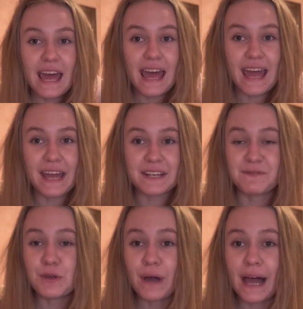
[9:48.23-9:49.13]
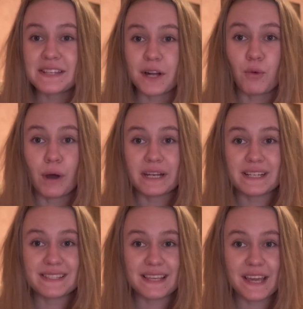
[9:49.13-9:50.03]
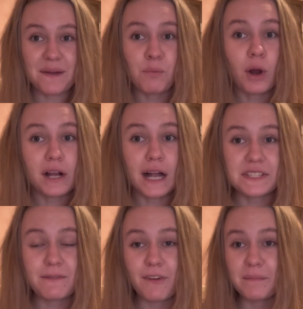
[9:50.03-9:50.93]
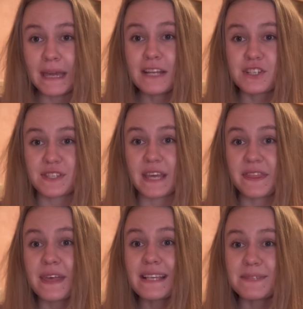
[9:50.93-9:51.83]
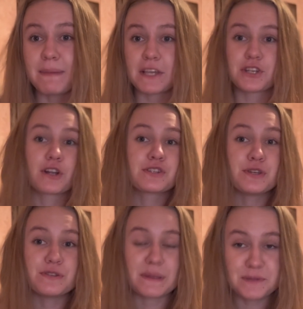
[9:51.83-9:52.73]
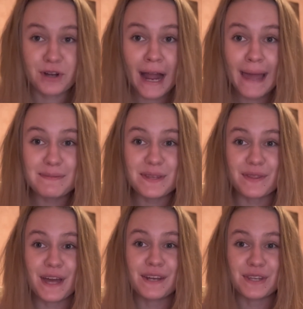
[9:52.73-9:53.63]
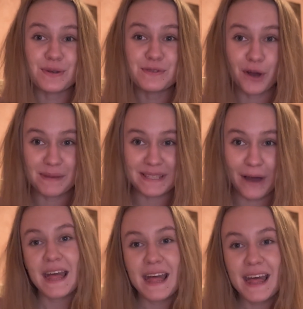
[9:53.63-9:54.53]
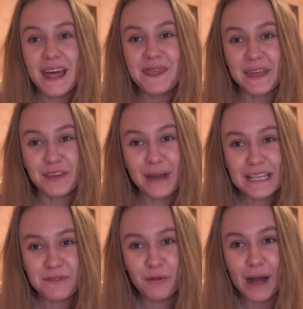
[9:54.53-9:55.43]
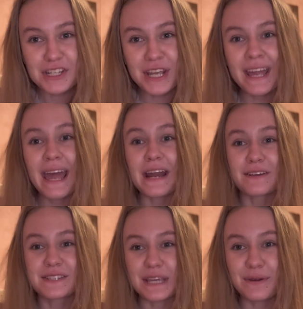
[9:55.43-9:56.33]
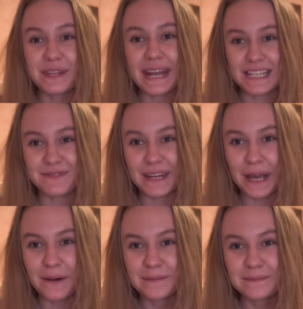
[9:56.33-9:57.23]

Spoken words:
And if you guys are wanting to see more content from me just like this, make sure to subscribe so then you don't miss out. Thank you guys for watching, and I'll see you in the next video.